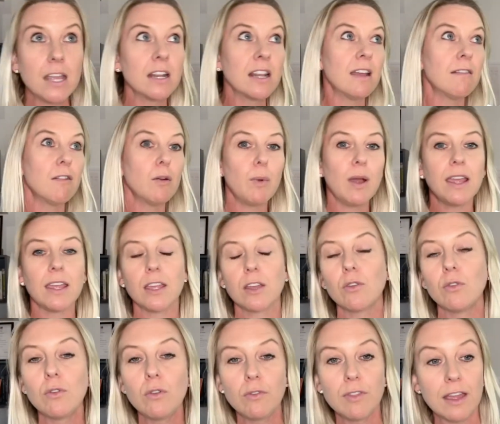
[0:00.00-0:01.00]
they're awake,
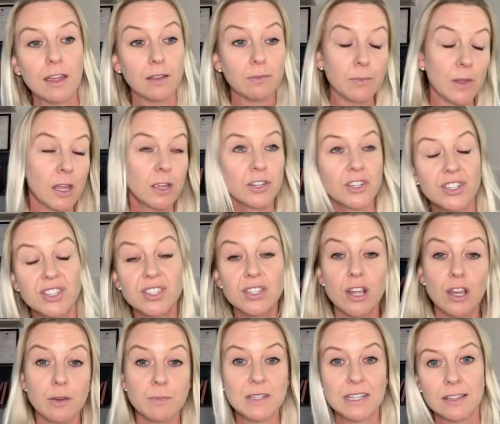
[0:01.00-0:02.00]
or they're
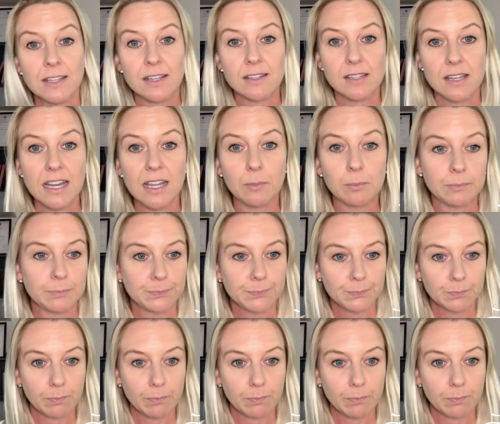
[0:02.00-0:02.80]
disturbed in their sleep